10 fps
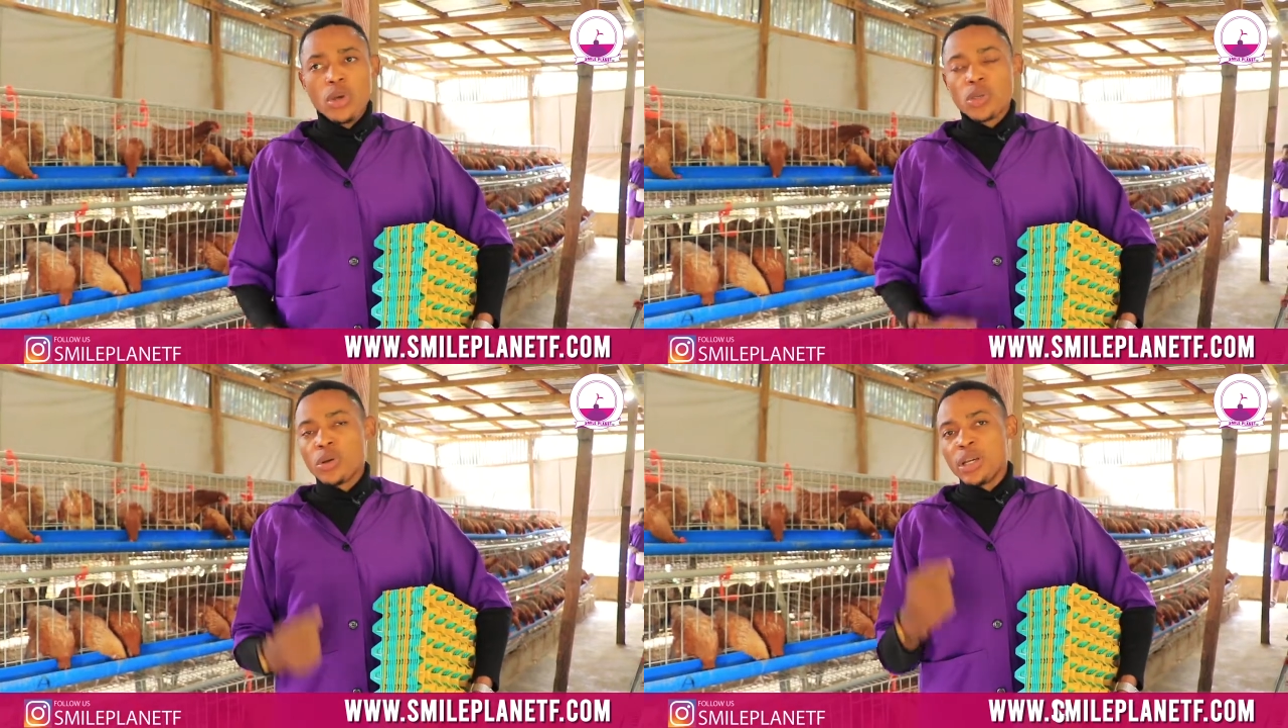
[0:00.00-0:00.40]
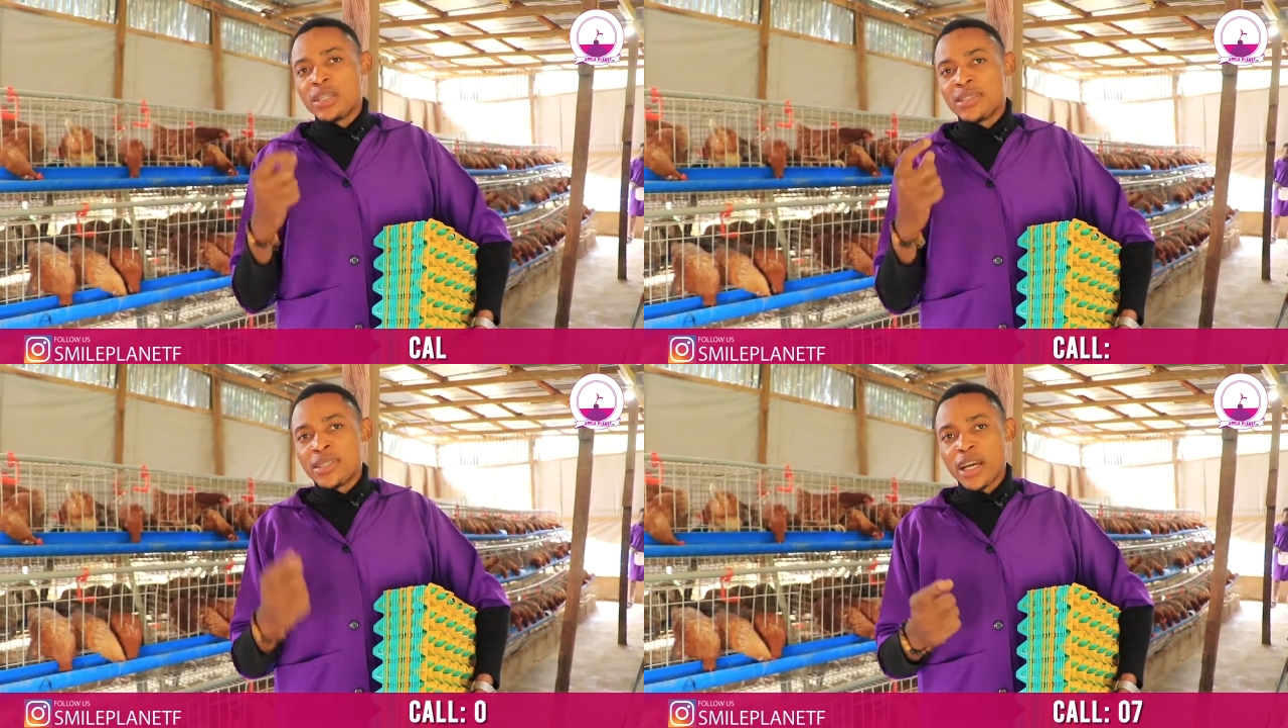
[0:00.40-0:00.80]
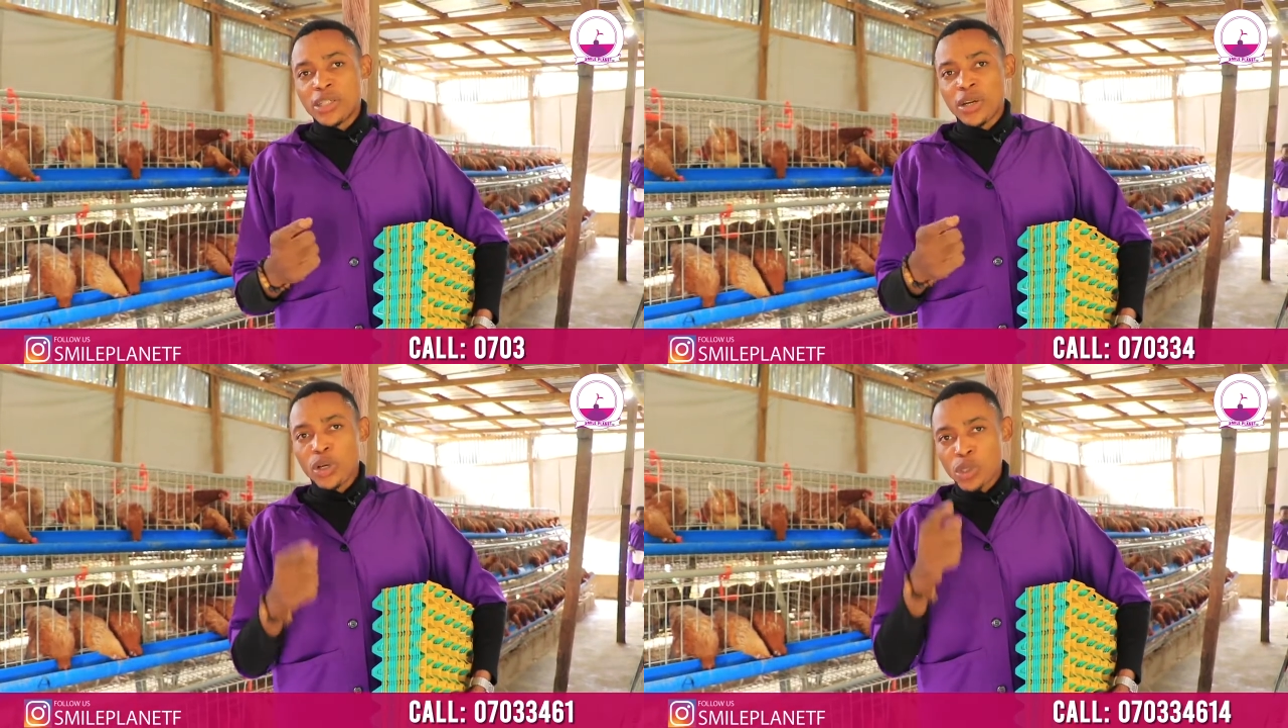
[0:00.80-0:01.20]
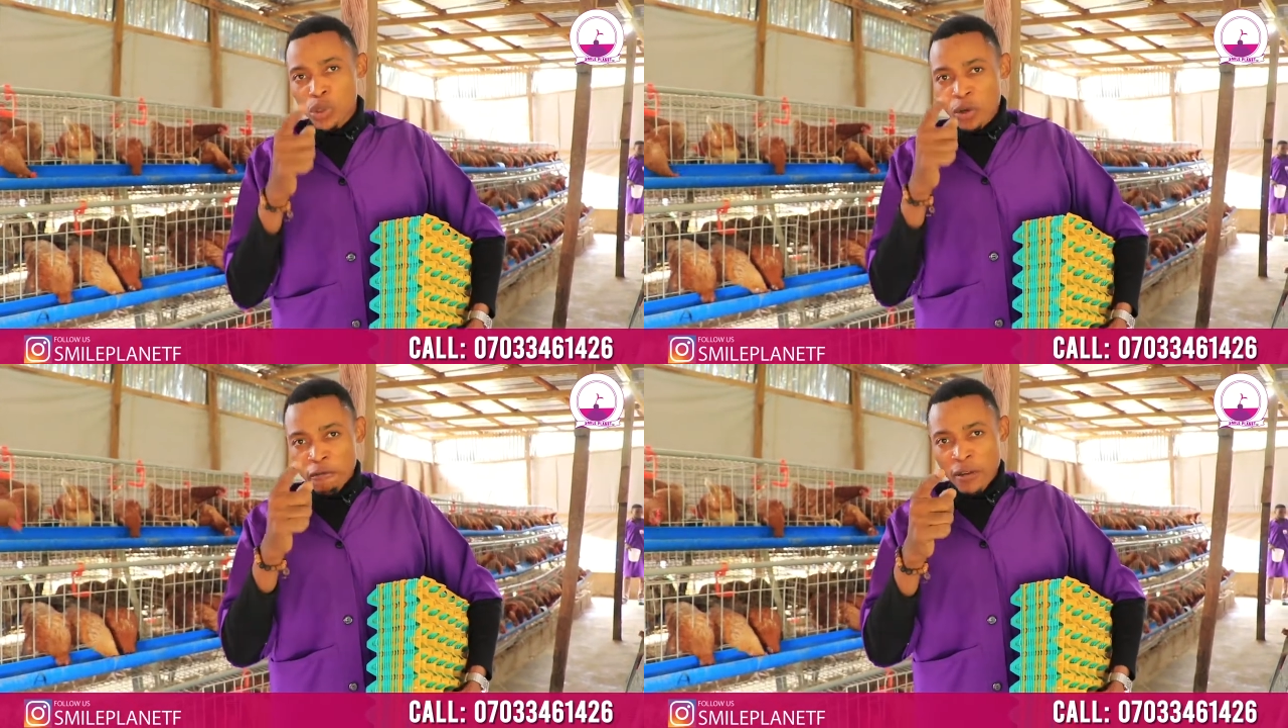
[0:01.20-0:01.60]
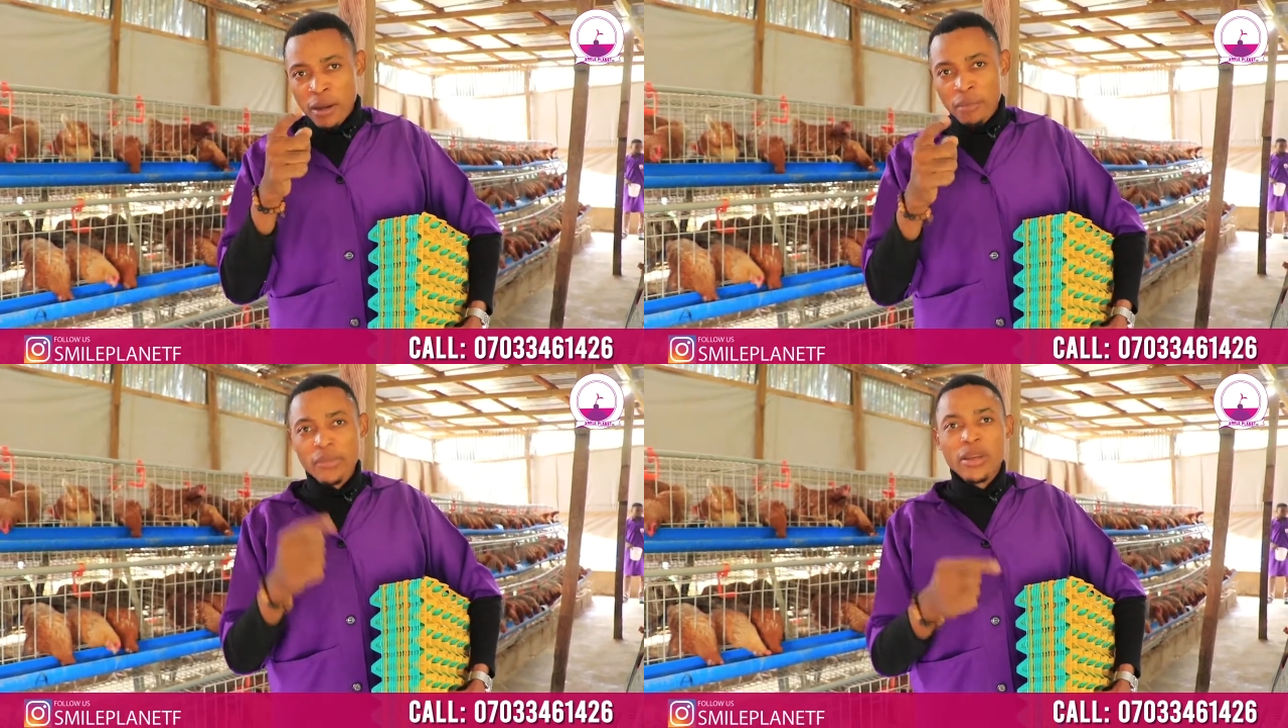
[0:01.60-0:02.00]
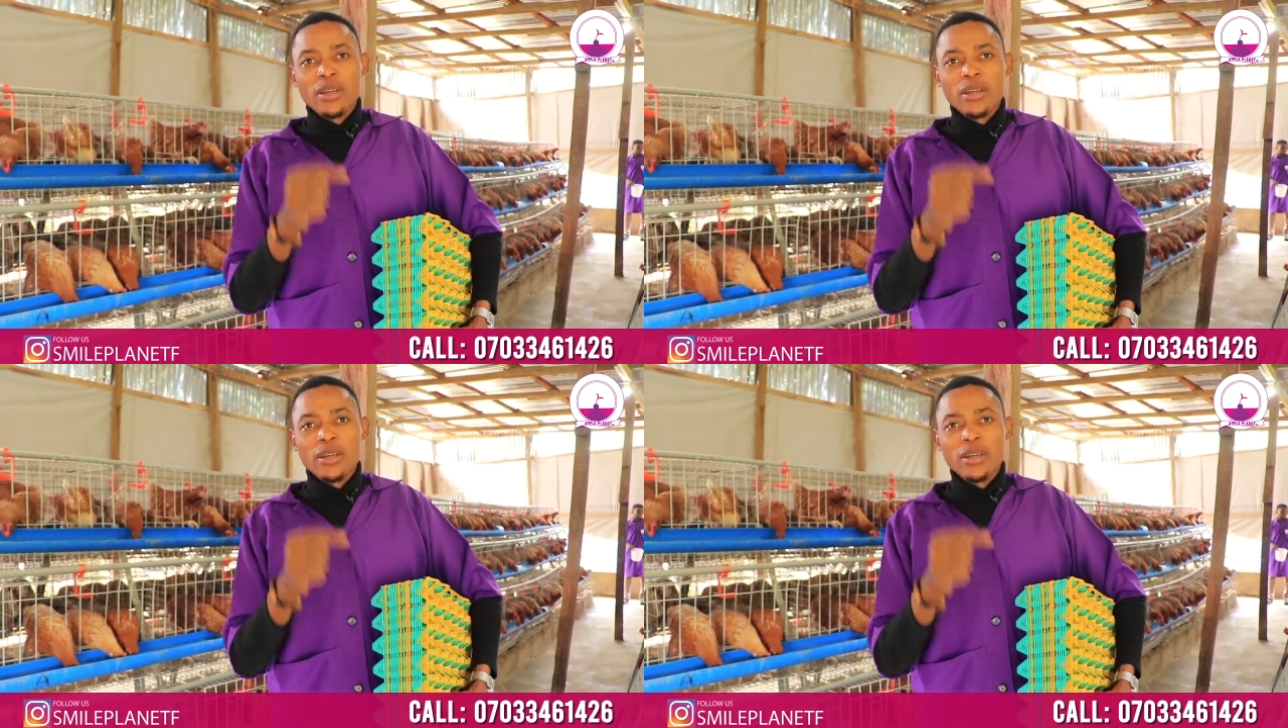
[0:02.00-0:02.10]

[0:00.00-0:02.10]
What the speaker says: So it's dangerous to your farm,